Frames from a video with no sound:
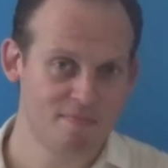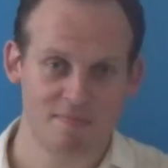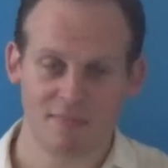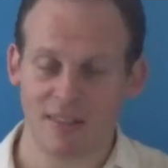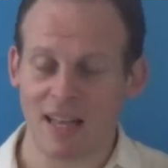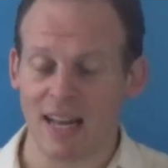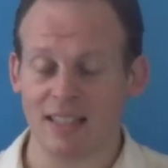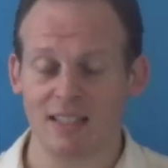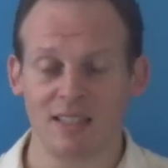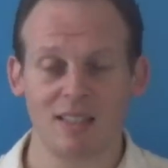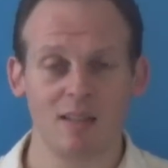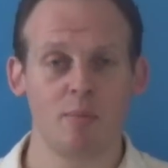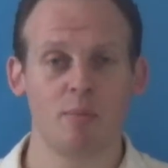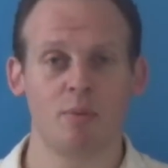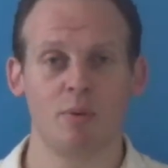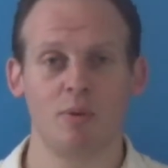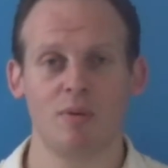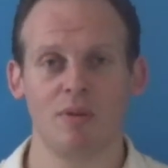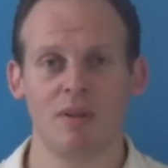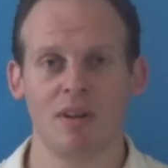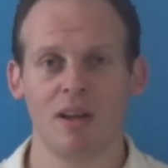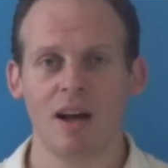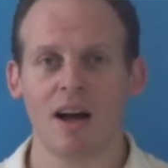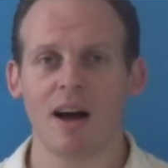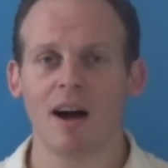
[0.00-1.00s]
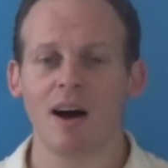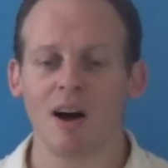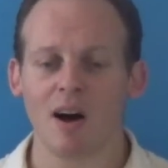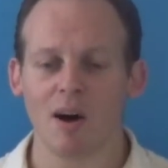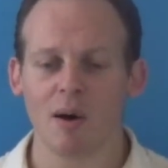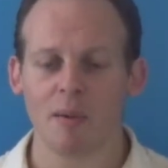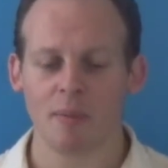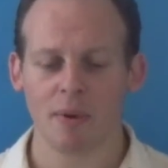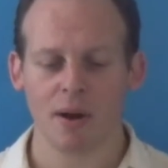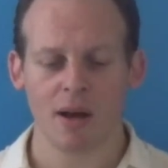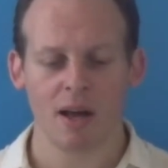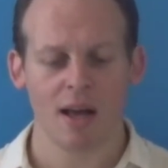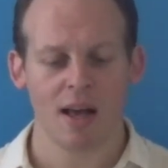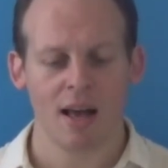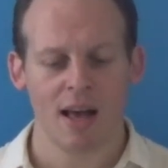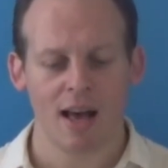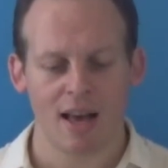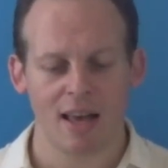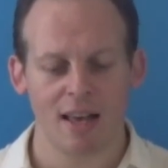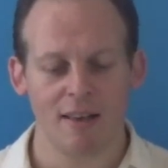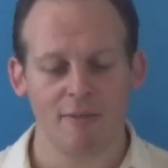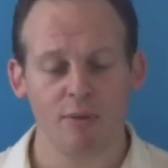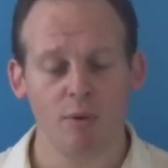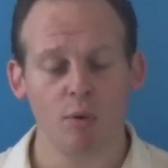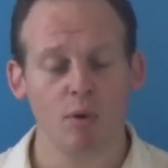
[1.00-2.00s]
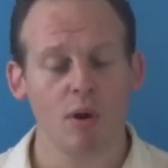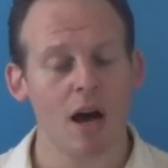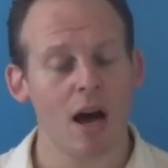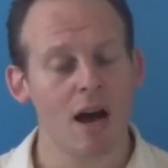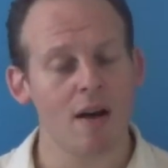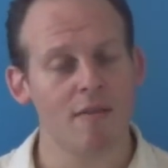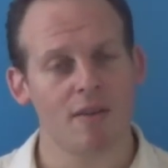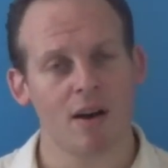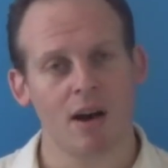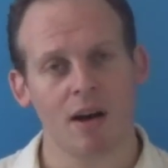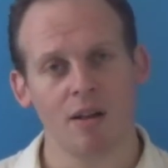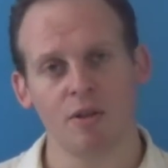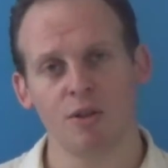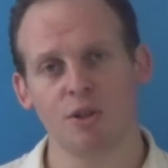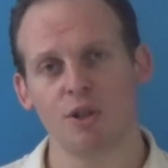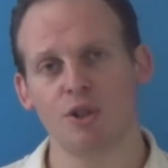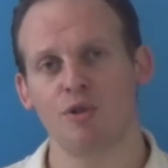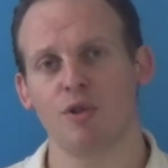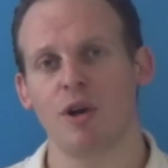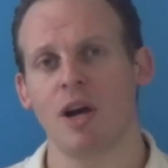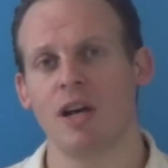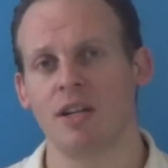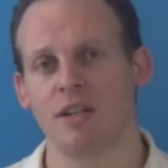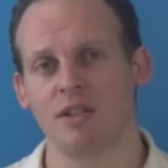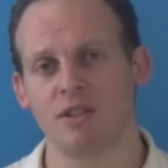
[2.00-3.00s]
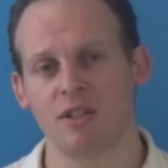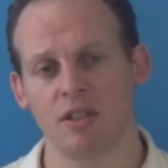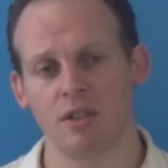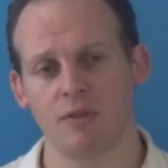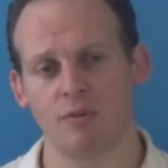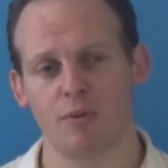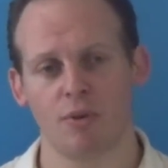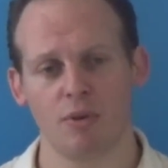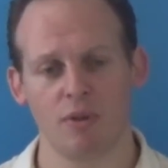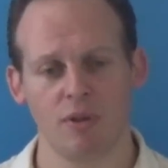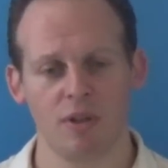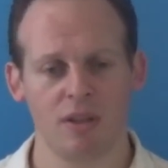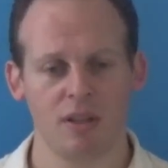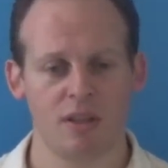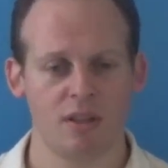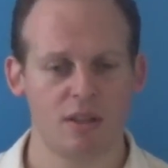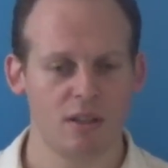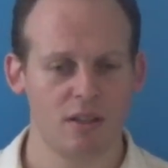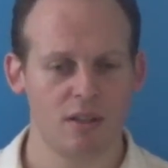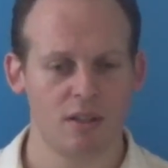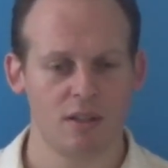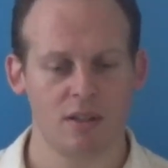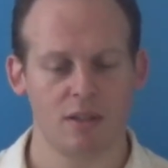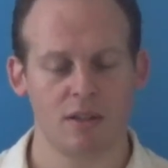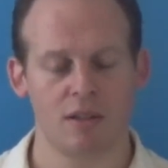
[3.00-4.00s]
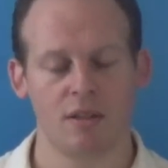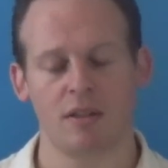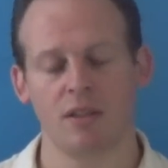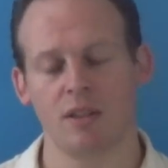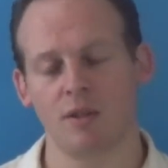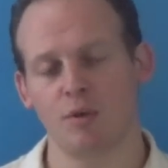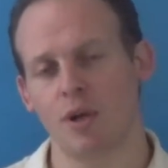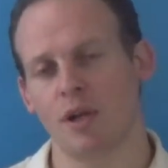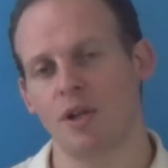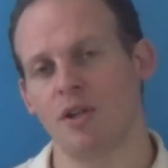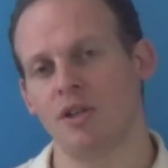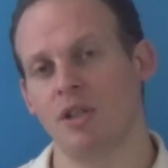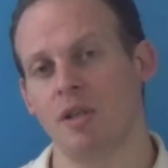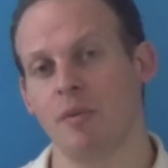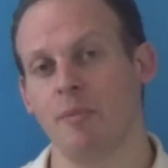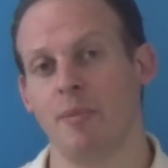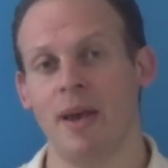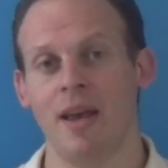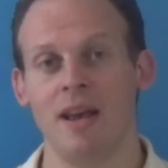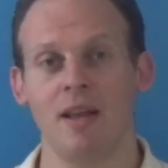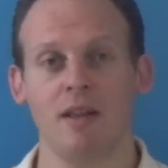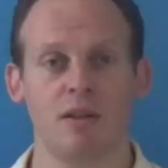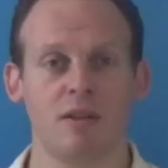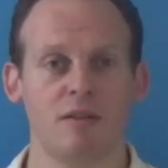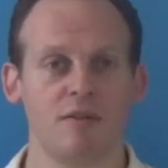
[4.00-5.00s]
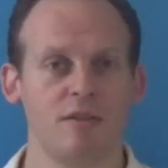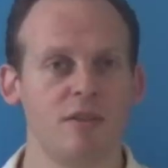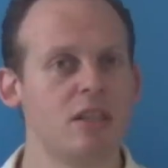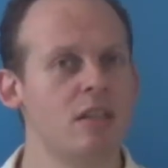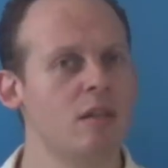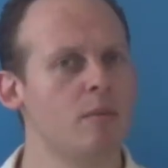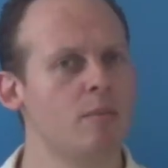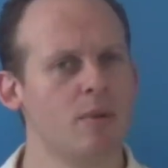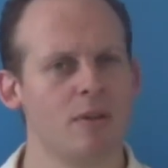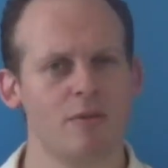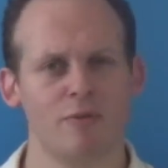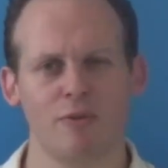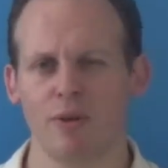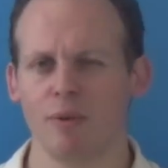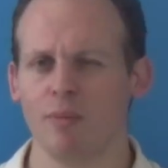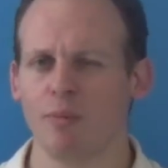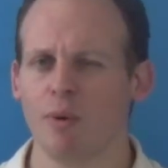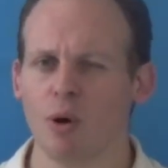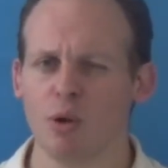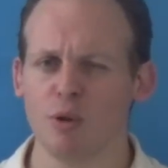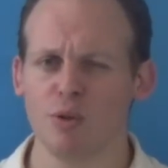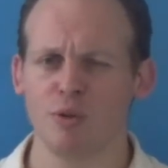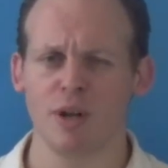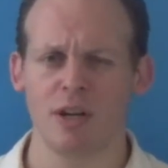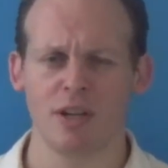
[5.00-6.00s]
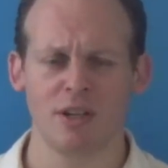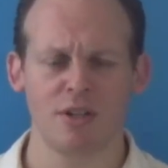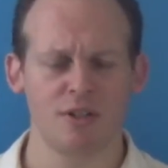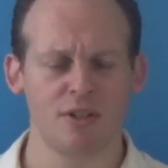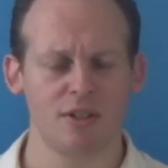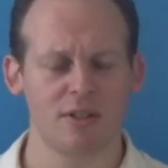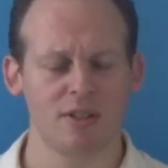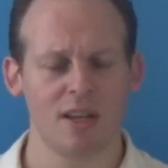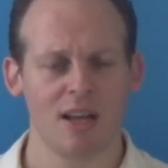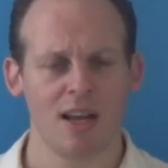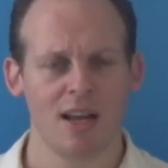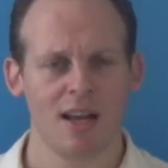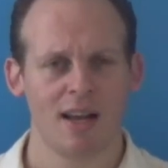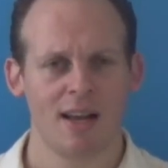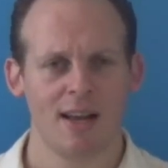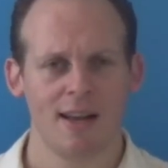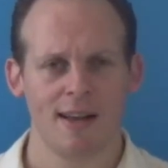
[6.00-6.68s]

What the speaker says: That simple. If you have other strategies for LinkedIn, this strategy may interfere, but for most strategies,